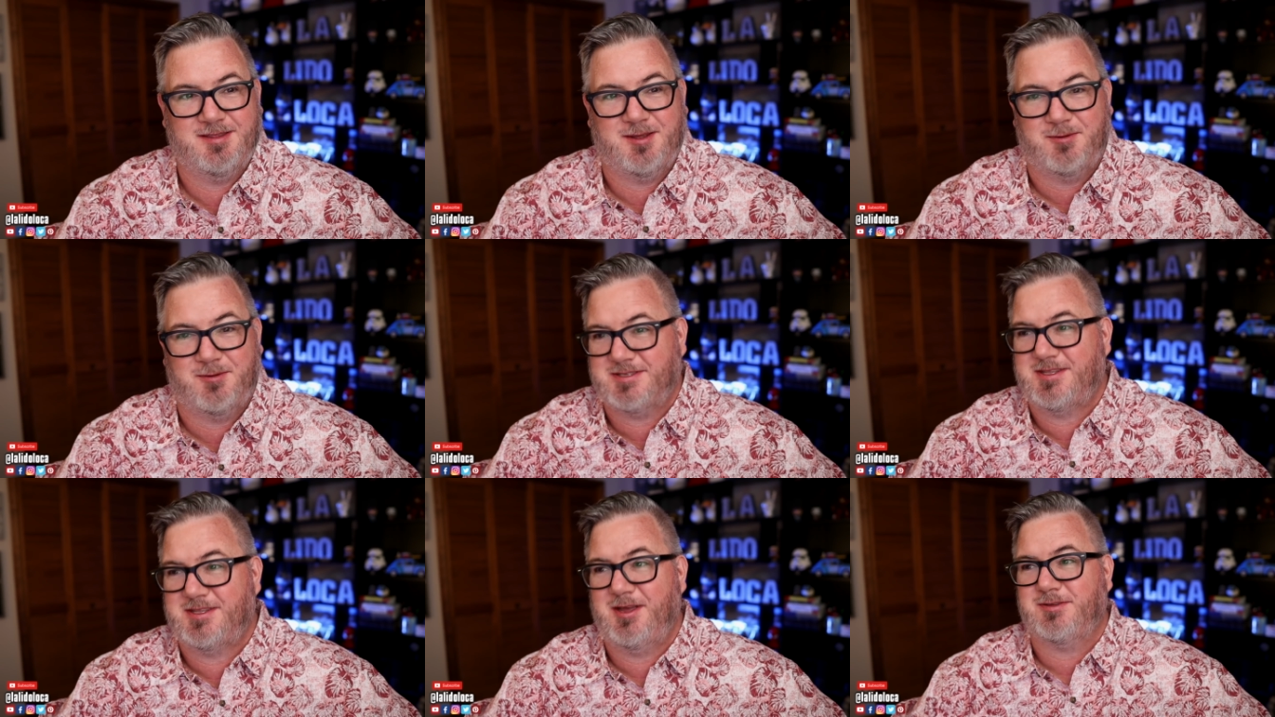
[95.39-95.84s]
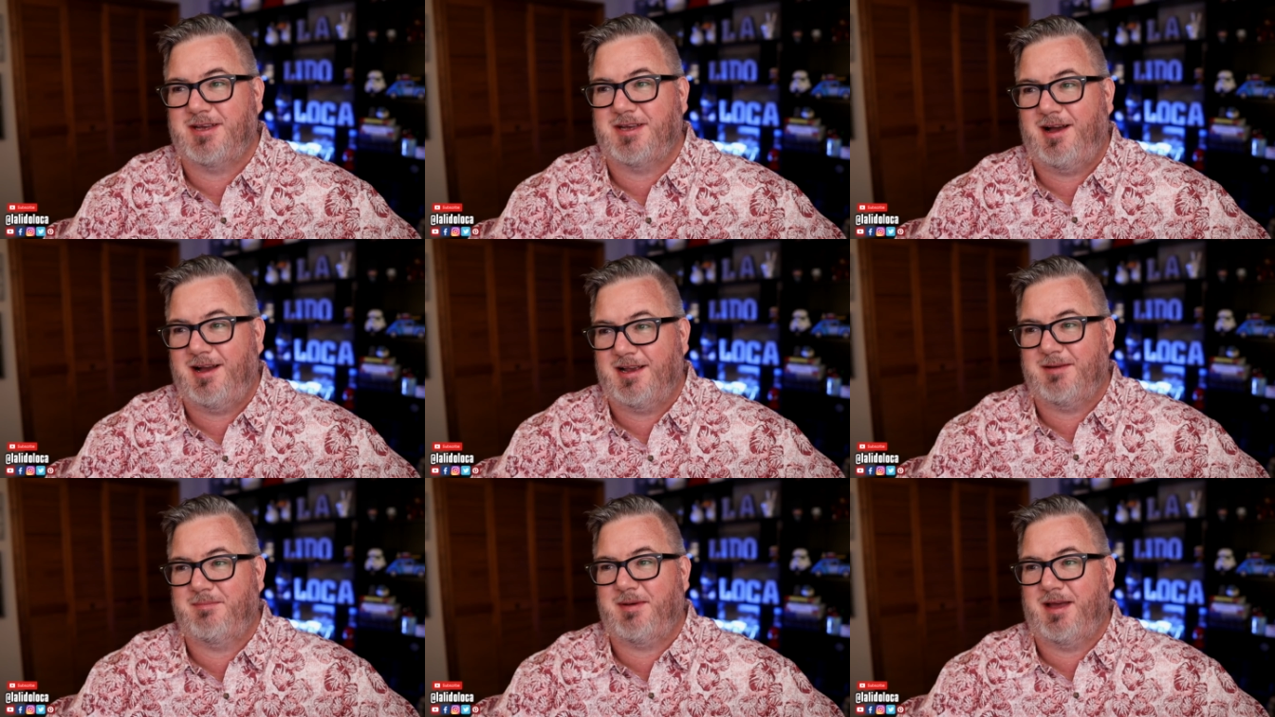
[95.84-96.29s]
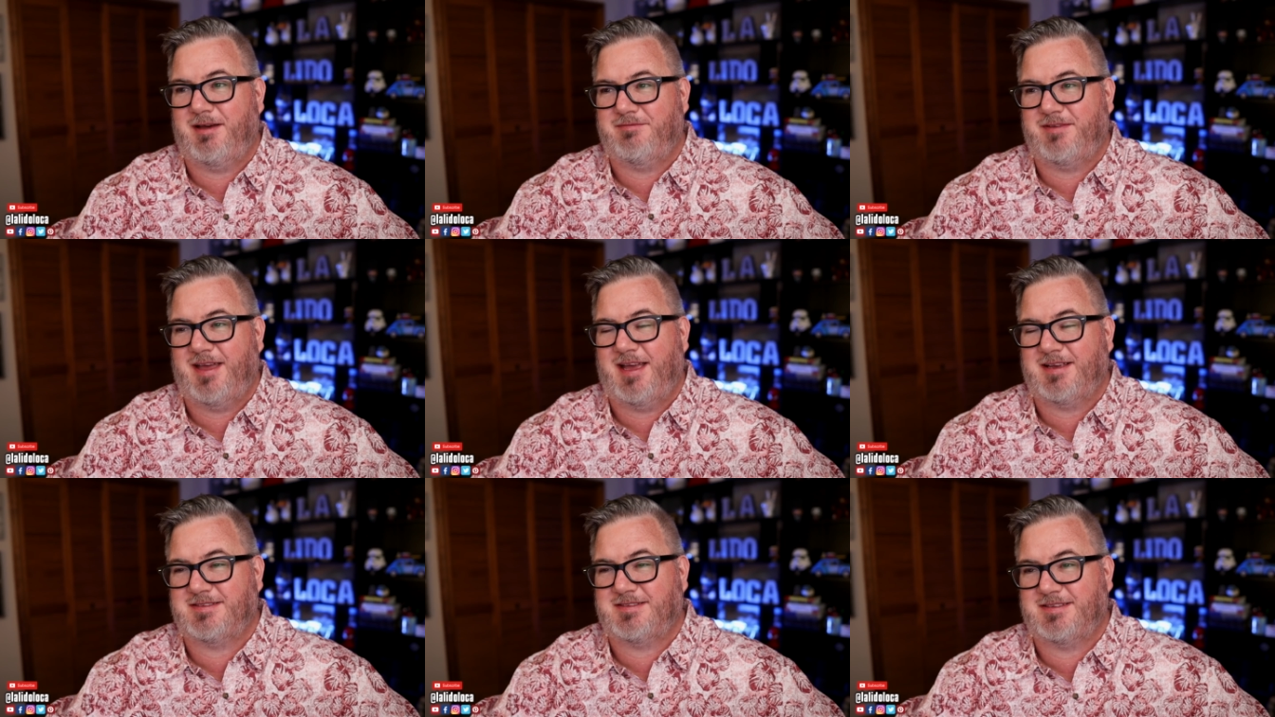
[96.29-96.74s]
There was no talk
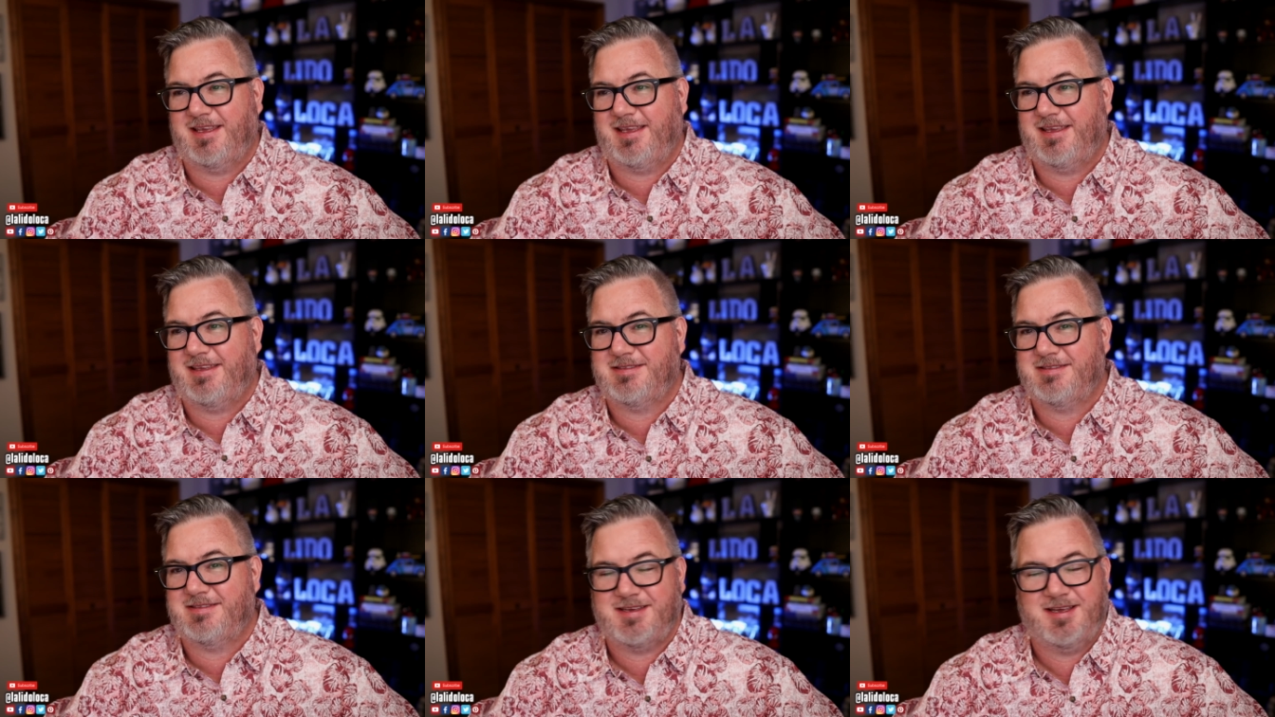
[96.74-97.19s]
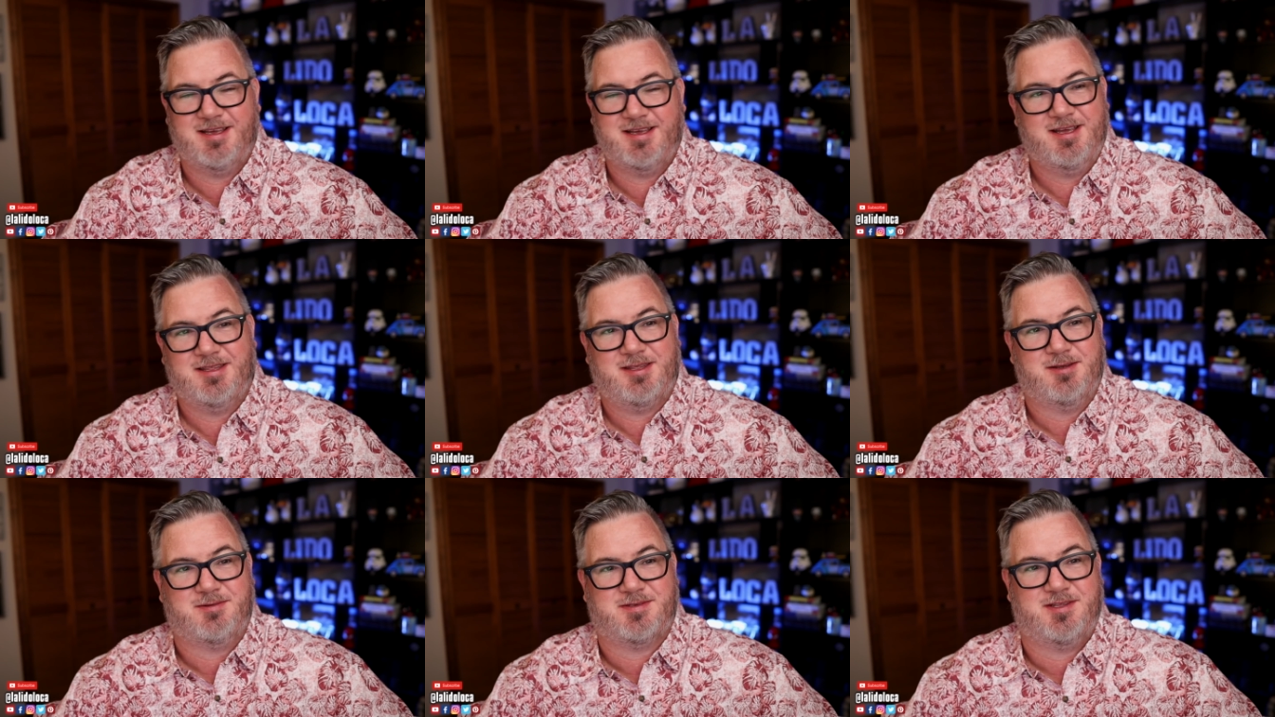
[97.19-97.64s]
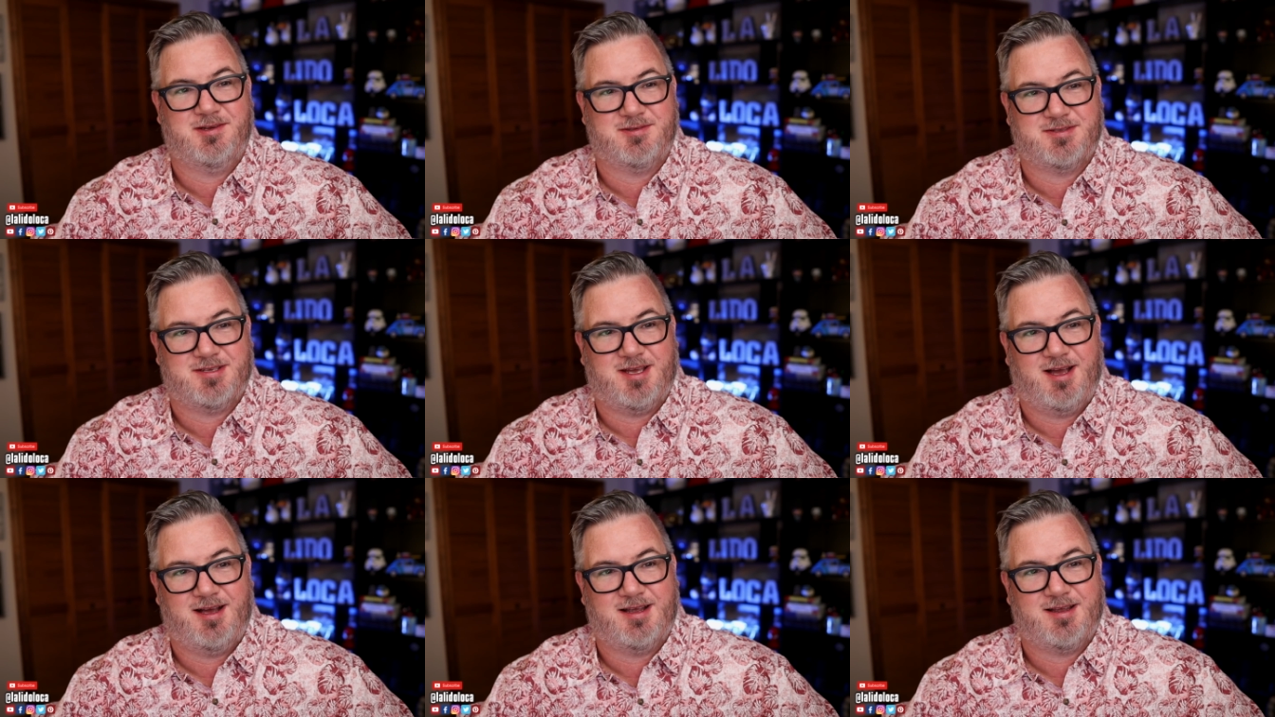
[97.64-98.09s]
about vaccines. There was no
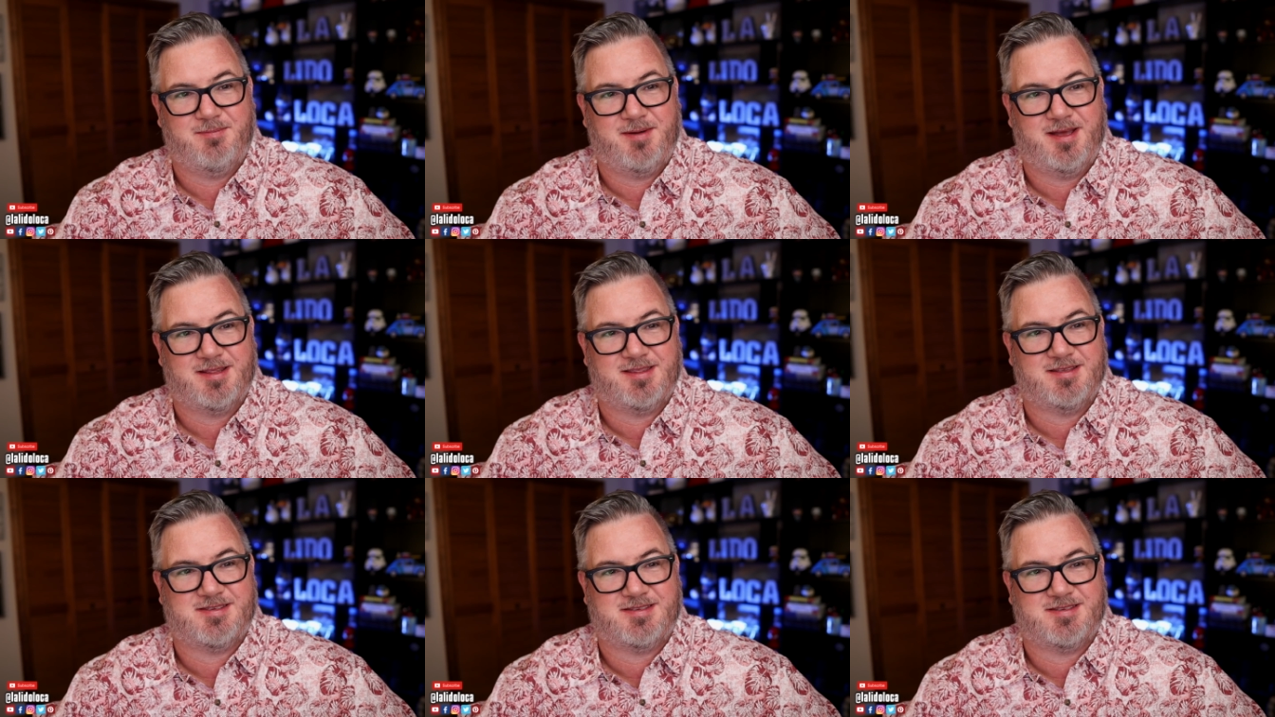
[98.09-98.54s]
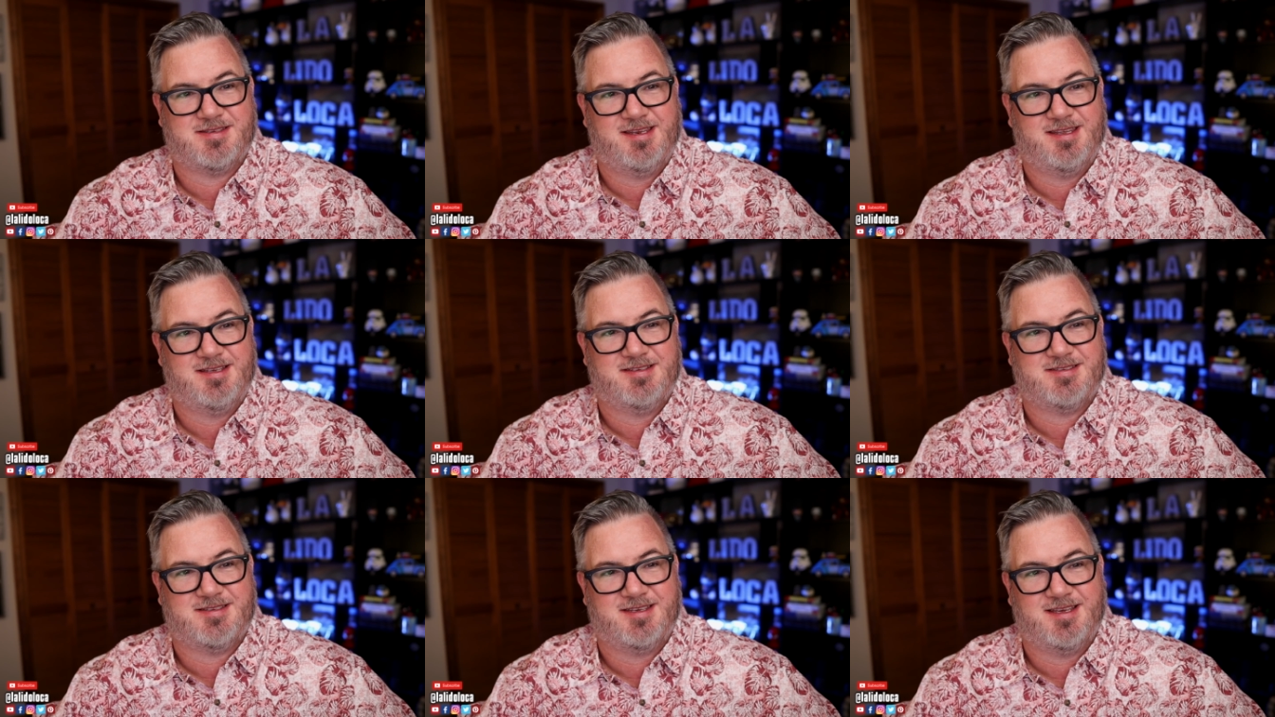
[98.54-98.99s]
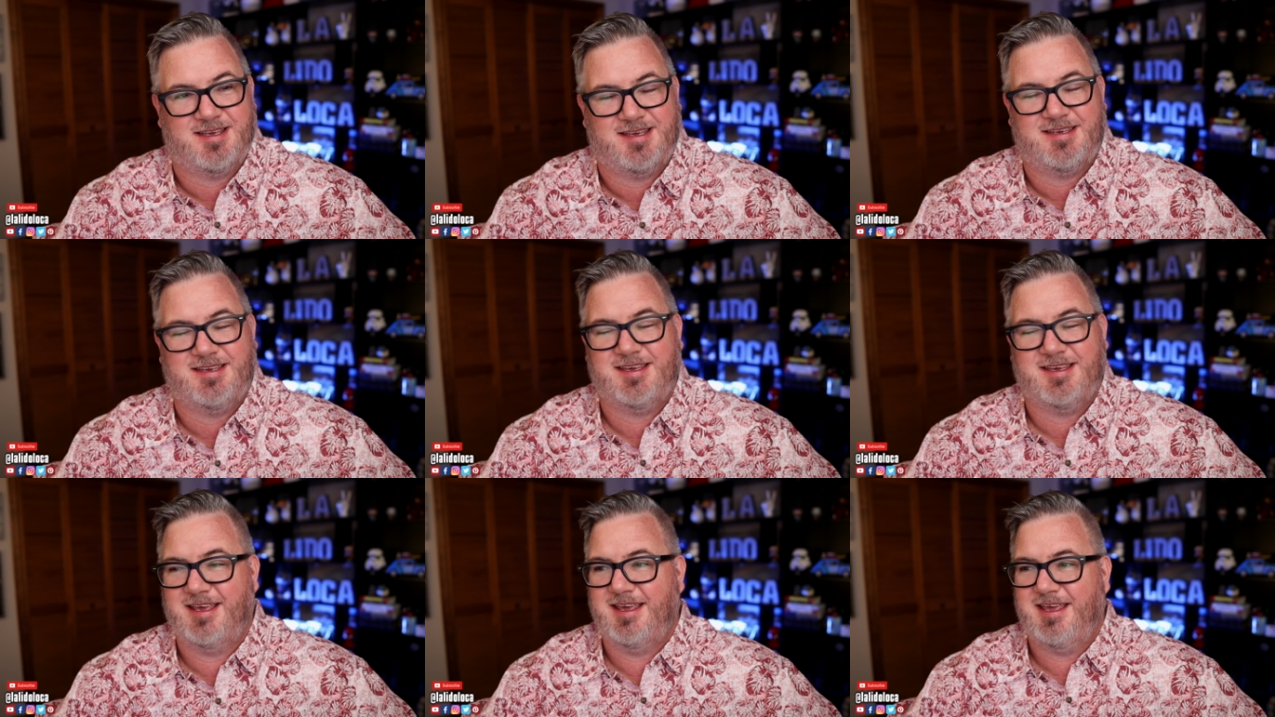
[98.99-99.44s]
talk about the
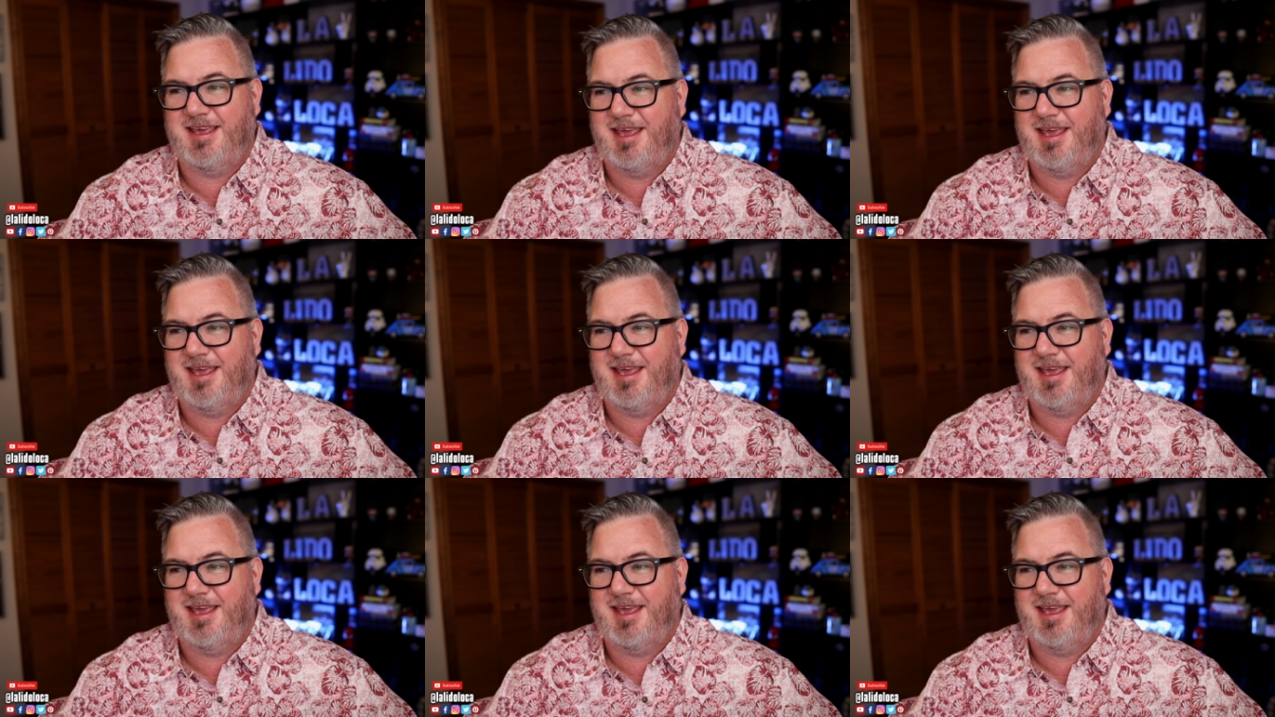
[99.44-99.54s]
CDC.